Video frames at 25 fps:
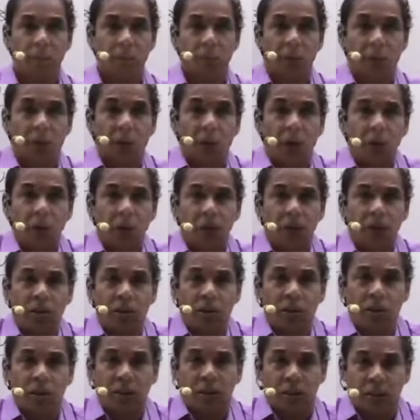
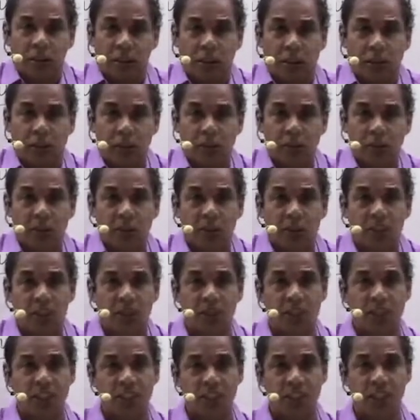without time
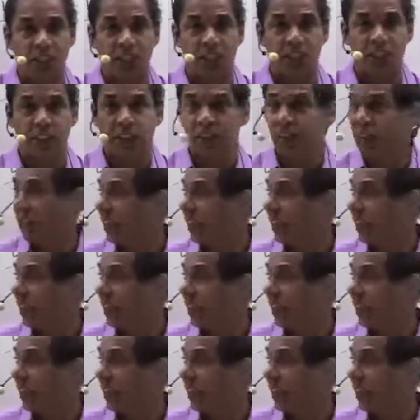specification,